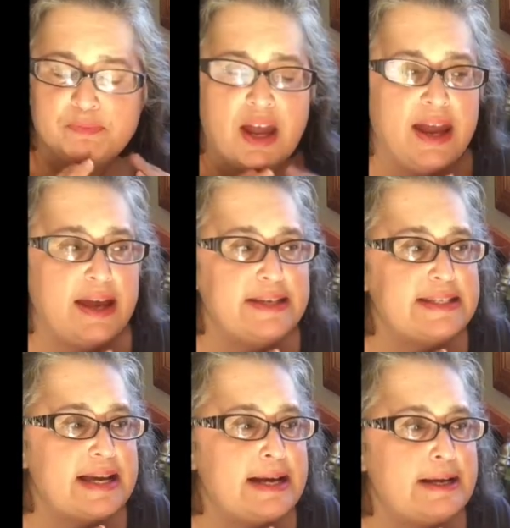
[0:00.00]
And
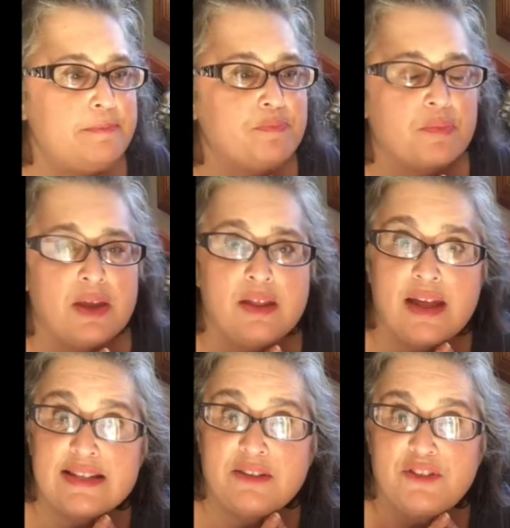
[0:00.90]

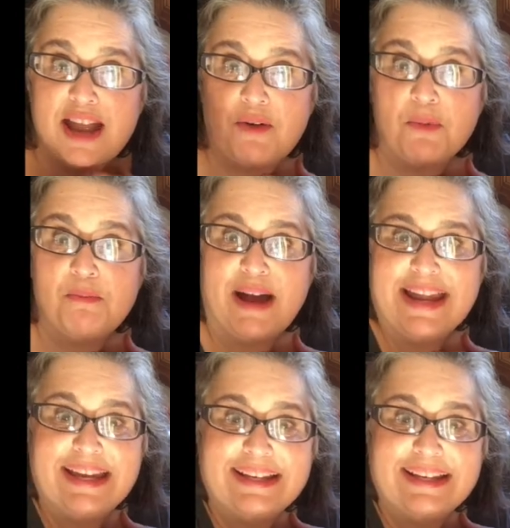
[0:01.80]
that's it for now. Bye.